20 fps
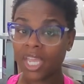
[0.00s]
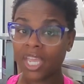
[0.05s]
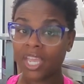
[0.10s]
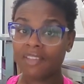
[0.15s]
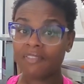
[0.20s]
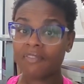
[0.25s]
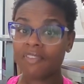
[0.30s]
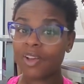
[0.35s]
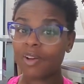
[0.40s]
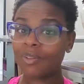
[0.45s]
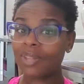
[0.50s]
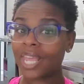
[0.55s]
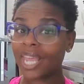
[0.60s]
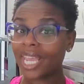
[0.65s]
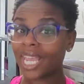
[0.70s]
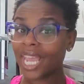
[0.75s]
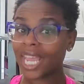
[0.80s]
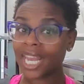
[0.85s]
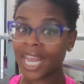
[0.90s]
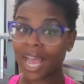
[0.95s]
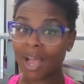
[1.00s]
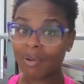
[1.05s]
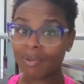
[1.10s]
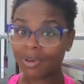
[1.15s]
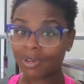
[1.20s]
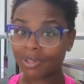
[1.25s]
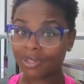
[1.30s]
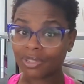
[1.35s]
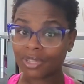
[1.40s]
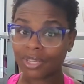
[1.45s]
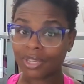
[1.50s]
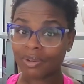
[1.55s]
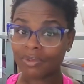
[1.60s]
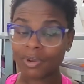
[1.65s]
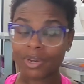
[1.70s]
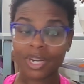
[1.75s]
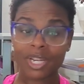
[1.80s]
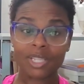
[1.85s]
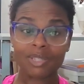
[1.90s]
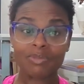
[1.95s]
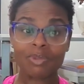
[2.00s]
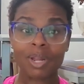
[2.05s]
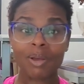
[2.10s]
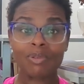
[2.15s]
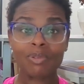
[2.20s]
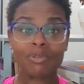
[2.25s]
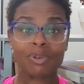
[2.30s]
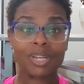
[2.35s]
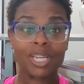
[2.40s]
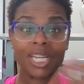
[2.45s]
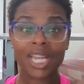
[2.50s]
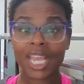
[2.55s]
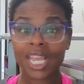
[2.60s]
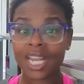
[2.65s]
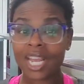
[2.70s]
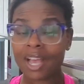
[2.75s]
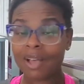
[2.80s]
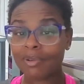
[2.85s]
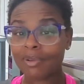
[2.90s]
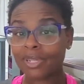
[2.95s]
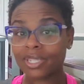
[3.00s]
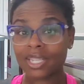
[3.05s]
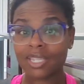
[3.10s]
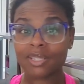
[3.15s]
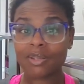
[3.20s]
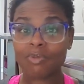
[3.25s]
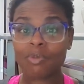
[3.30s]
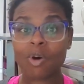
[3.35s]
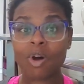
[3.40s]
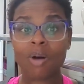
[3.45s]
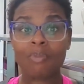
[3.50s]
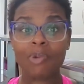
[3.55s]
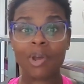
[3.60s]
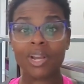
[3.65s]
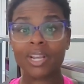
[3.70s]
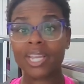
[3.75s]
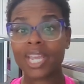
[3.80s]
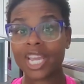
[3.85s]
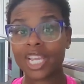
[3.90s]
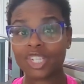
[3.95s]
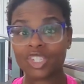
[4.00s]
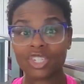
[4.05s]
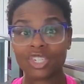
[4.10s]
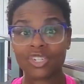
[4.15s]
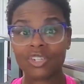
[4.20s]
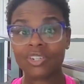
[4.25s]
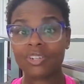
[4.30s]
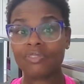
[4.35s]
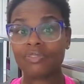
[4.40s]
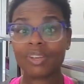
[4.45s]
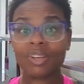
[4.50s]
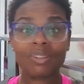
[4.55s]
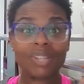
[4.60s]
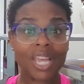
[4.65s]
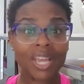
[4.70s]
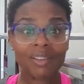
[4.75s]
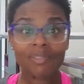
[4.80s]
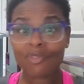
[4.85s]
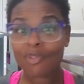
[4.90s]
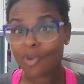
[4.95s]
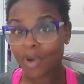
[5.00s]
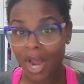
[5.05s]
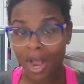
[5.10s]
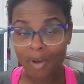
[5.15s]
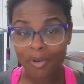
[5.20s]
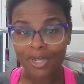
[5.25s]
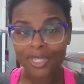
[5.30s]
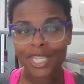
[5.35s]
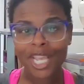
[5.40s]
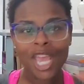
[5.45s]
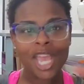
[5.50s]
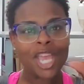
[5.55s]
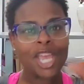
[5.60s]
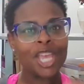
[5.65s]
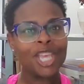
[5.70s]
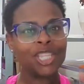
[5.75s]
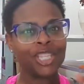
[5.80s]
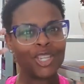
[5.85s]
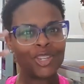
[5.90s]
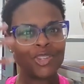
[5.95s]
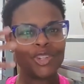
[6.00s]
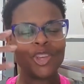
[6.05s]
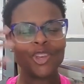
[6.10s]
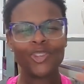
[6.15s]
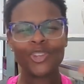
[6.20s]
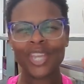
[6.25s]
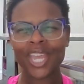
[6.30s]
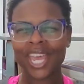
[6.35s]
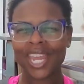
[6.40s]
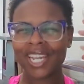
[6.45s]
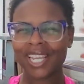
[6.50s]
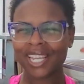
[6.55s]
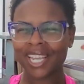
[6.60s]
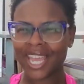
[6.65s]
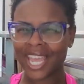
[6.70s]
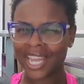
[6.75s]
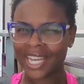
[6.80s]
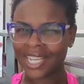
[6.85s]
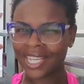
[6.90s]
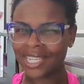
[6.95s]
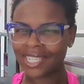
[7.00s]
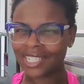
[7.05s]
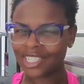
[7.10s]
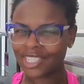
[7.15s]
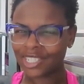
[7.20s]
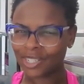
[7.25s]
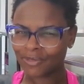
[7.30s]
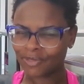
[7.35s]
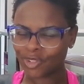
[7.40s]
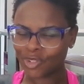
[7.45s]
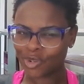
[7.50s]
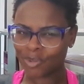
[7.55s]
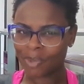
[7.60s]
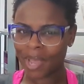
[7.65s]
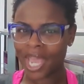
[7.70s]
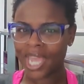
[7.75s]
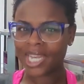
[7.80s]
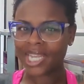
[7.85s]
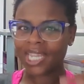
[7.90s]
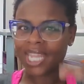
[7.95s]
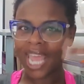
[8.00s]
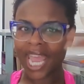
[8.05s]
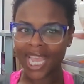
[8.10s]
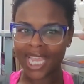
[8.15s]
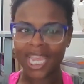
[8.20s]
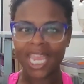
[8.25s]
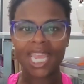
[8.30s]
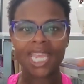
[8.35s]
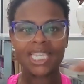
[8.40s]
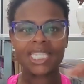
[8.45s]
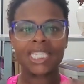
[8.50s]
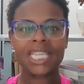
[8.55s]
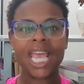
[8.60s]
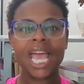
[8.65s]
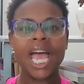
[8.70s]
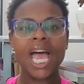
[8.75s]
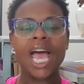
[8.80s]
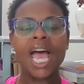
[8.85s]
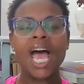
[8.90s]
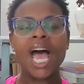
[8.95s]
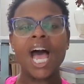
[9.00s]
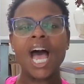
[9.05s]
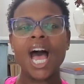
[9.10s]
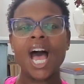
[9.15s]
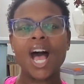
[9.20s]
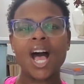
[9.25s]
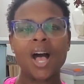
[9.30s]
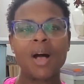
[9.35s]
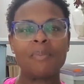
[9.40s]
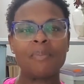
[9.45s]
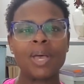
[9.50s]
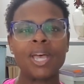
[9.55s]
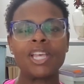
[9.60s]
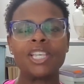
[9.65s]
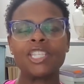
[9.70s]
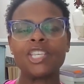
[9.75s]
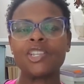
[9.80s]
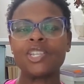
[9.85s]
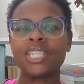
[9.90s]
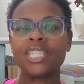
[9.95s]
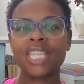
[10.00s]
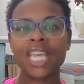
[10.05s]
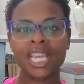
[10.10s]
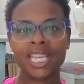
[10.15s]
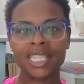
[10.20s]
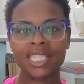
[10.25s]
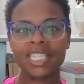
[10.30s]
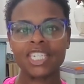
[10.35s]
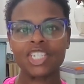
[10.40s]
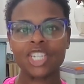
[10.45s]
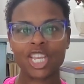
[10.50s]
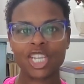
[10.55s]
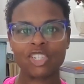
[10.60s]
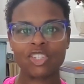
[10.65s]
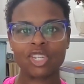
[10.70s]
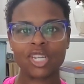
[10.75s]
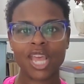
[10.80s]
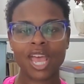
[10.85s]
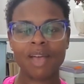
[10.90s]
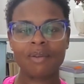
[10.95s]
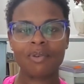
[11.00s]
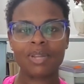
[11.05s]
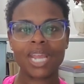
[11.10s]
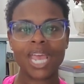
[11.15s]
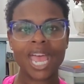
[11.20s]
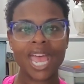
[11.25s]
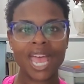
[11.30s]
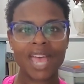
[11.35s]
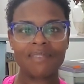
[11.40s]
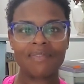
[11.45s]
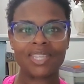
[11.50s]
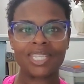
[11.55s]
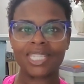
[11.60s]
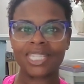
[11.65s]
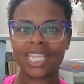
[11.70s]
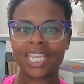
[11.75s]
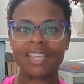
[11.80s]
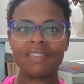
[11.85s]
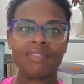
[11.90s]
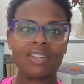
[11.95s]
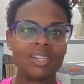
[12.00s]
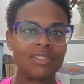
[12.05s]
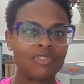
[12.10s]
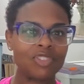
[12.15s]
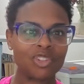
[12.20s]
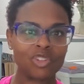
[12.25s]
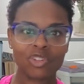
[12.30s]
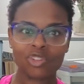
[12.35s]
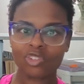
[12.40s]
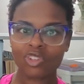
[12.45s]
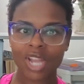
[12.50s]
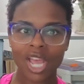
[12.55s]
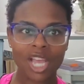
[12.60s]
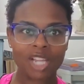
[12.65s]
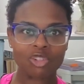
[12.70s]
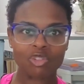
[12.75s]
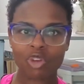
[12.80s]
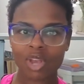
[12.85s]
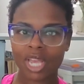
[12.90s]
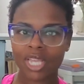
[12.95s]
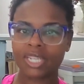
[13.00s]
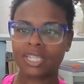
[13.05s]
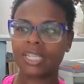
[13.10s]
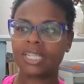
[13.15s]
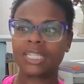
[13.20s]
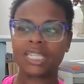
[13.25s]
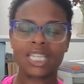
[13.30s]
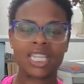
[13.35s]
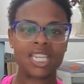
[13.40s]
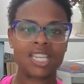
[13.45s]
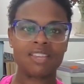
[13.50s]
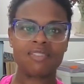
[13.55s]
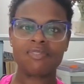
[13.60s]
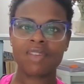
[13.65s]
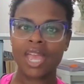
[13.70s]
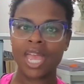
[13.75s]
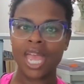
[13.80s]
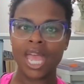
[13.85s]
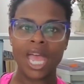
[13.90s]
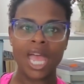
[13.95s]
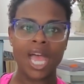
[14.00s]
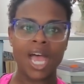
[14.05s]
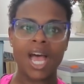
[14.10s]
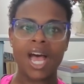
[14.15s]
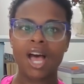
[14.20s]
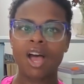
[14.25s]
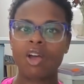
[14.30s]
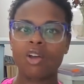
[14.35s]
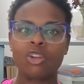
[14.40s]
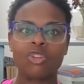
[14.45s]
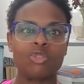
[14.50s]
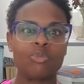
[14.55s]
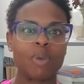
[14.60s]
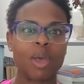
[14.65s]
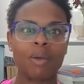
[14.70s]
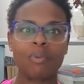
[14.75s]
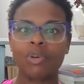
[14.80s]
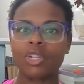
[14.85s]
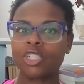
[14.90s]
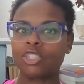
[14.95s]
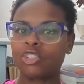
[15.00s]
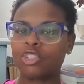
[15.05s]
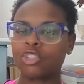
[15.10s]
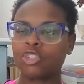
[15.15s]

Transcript: felt like 8 hours. Whereas when I was working 8 hours as a Walmart cashier, felt like 4 hours. So, you got to kind of shift your mind in that case. So the second suggestion I would have is, even if you're not trying to leave, or you might want to just